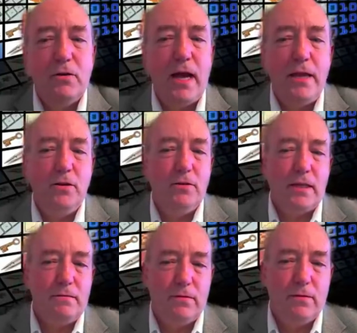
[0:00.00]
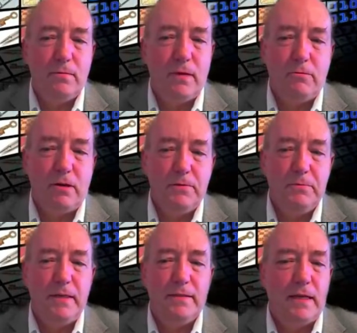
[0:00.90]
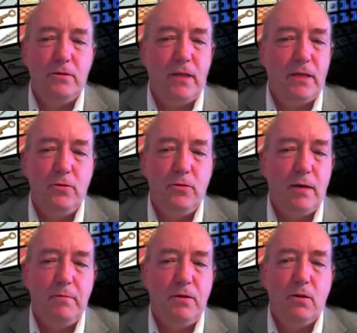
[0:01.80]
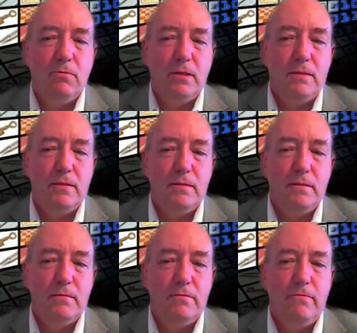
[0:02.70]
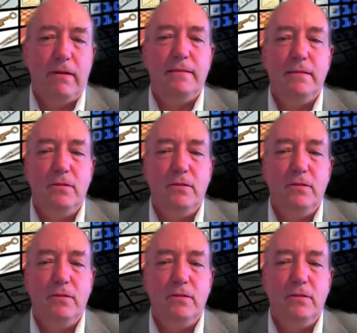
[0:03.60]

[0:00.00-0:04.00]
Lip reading: Jorge, from your experience, every time you were given an opportunity,